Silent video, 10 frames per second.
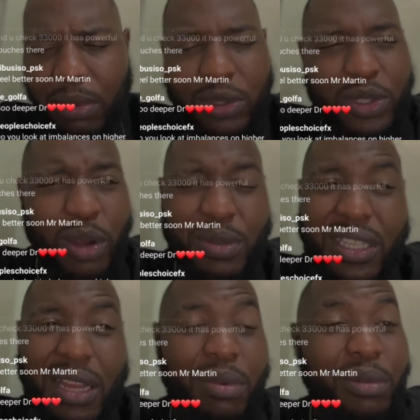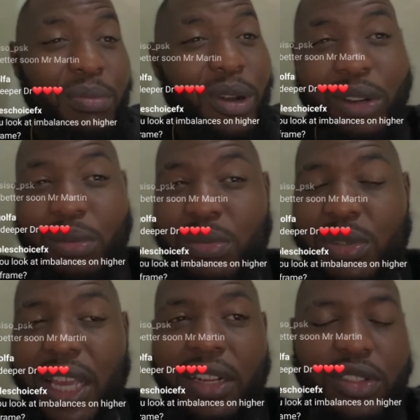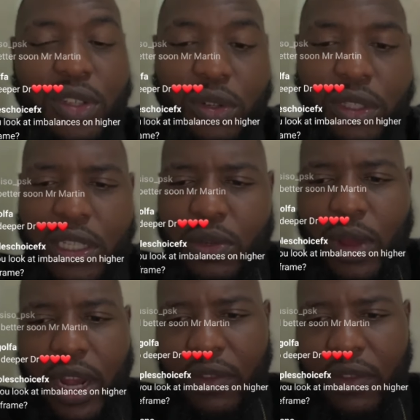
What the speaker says: double tops, double bottoms, head and shoulders, and